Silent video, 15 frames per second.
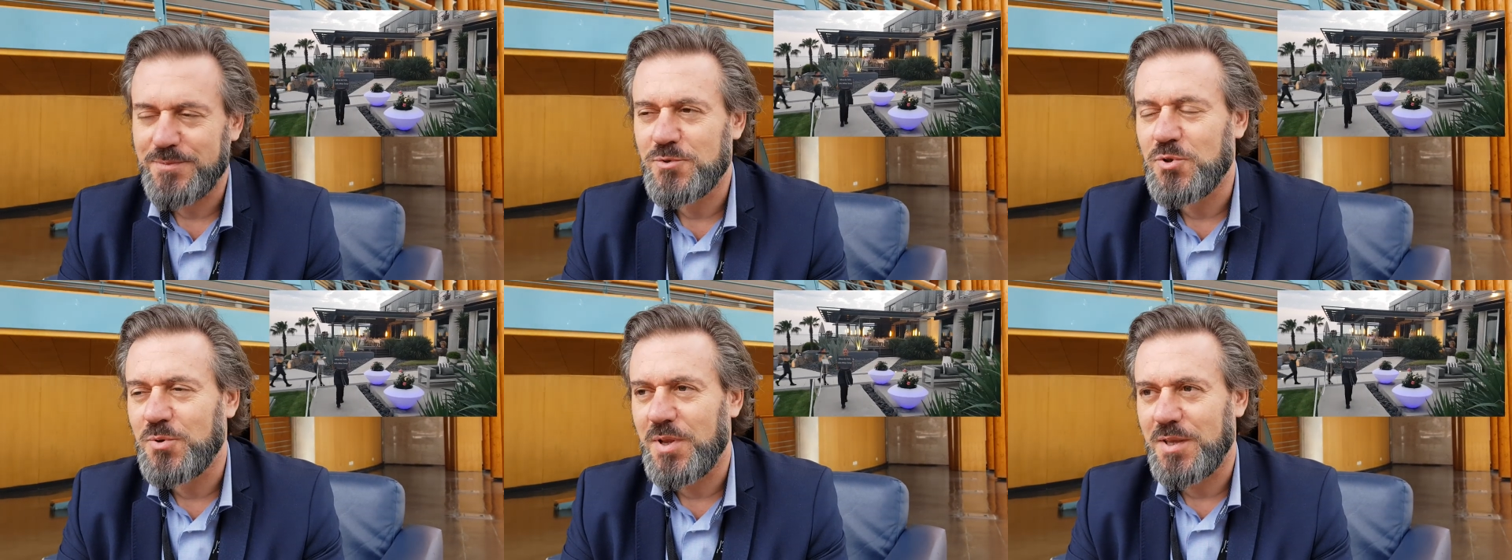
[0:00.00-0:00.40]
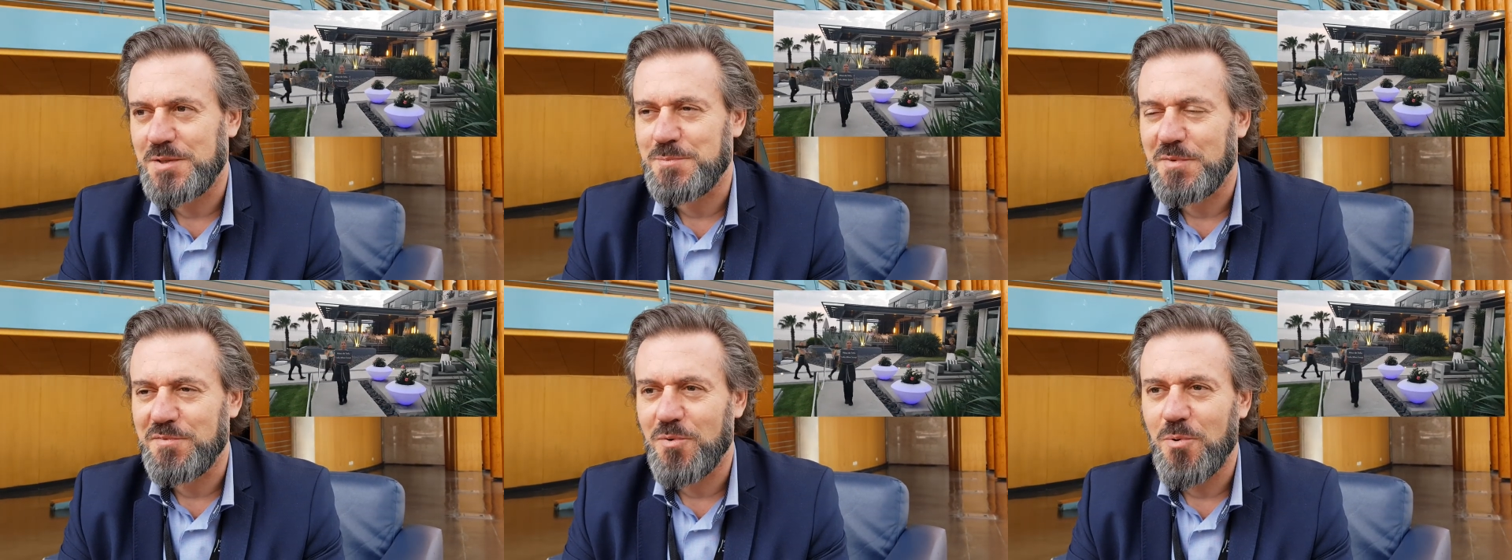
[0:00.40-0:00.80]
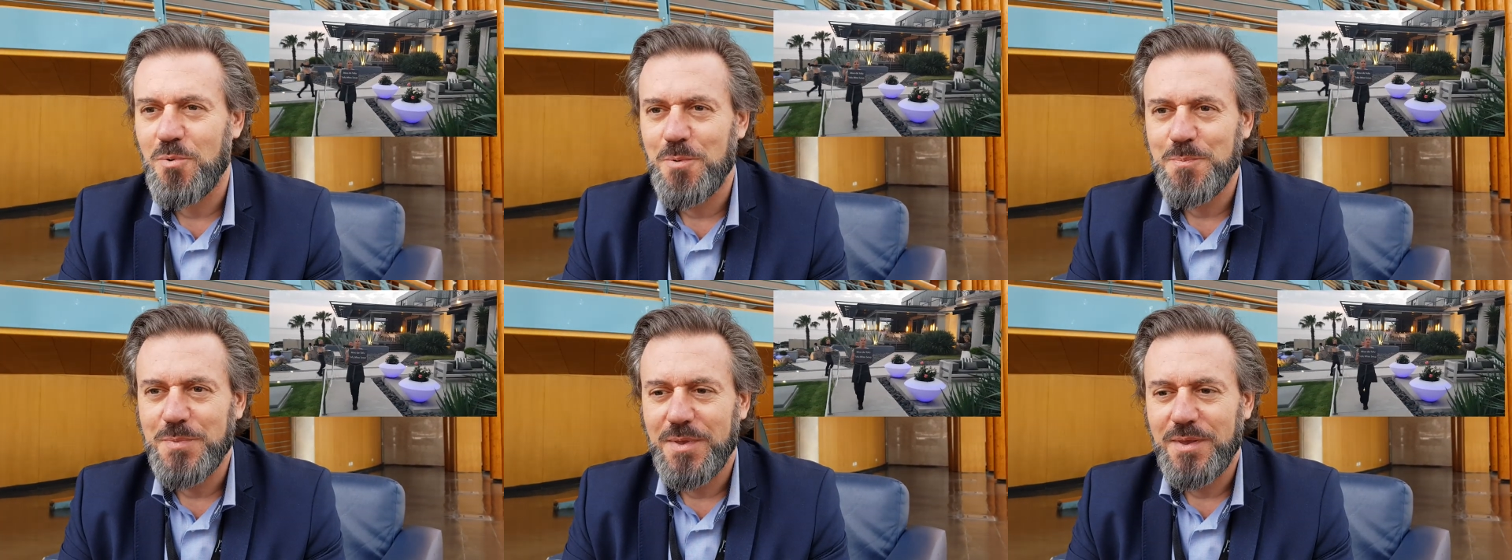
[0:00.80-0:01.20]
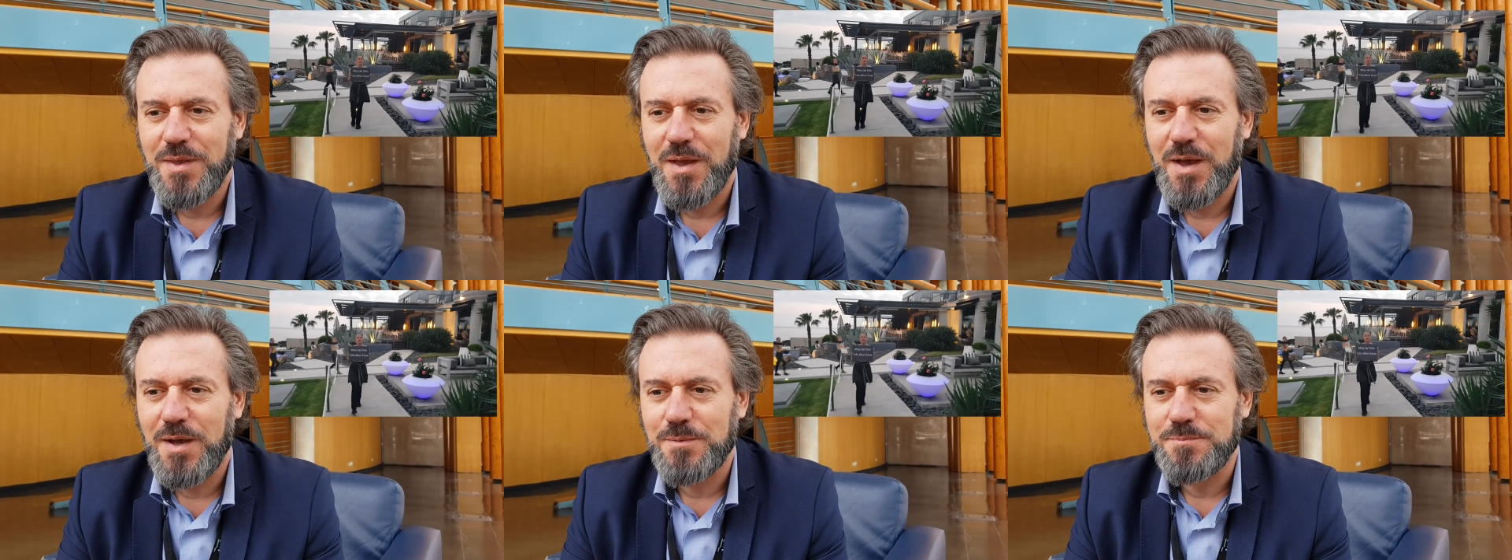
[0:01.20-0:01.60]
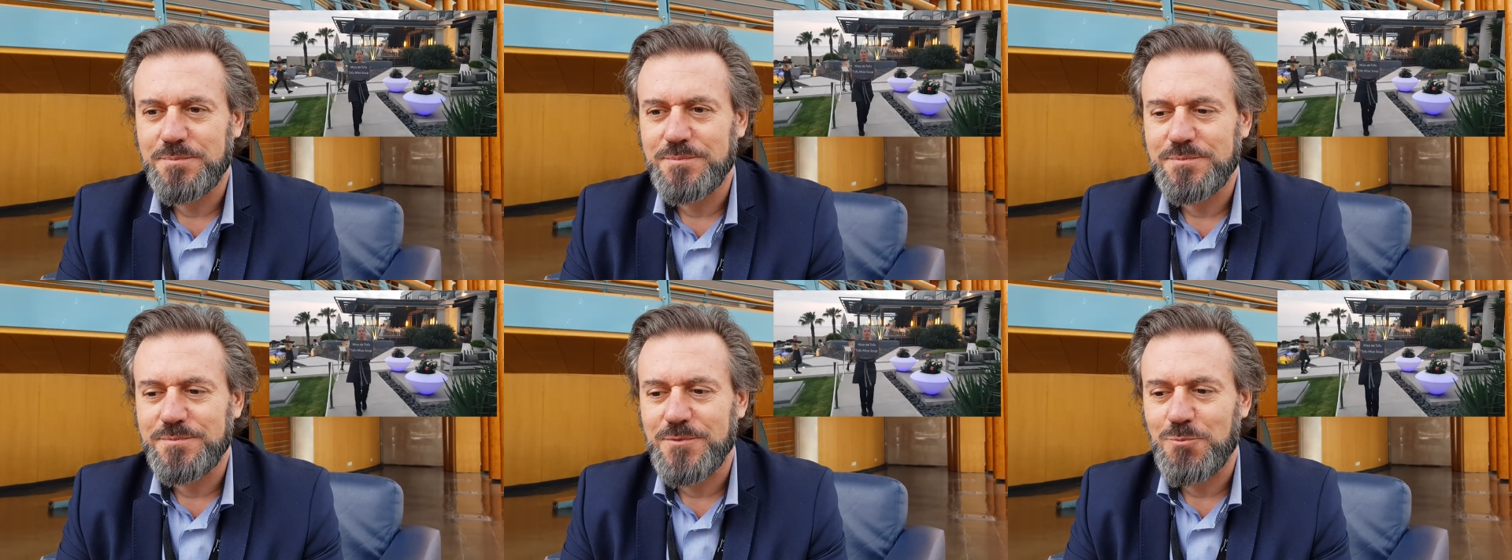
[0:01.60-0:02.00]
2 days before,
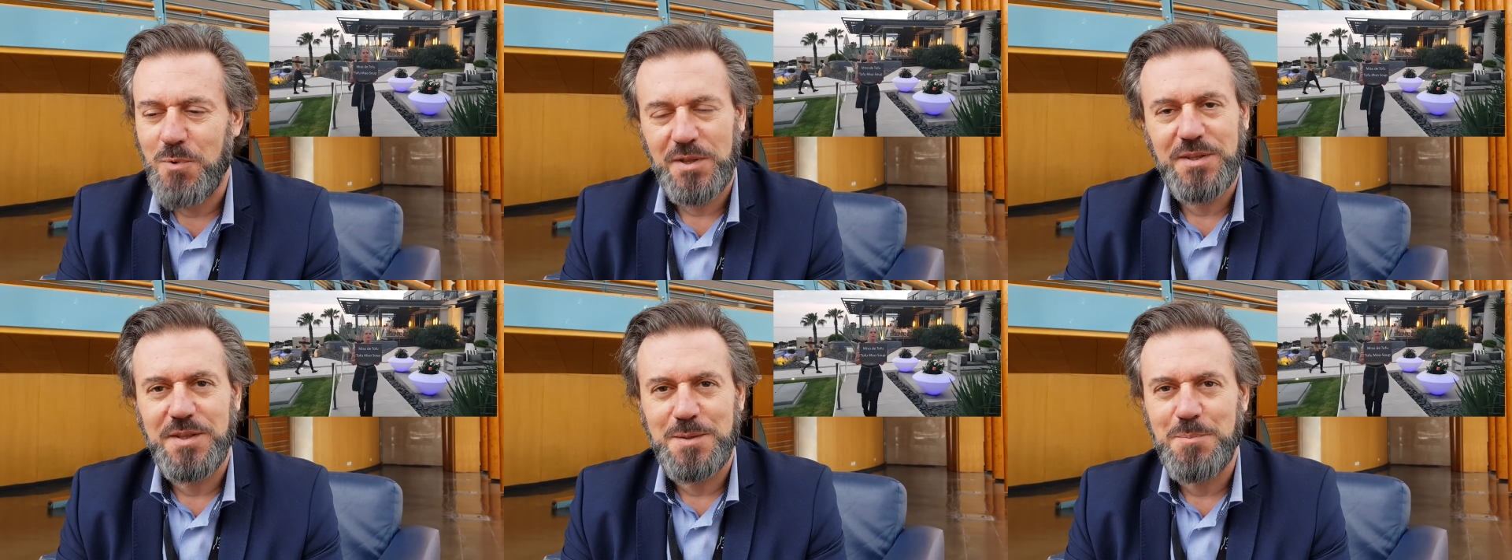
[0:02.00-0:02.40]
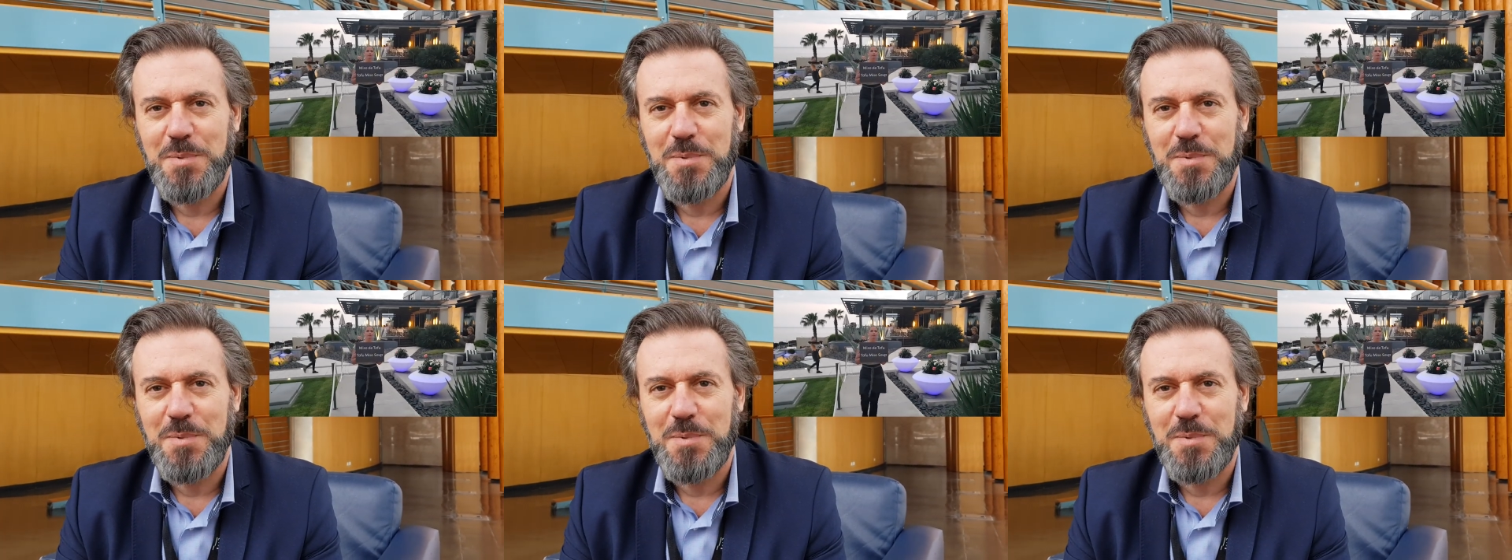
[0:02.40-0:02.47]
right at the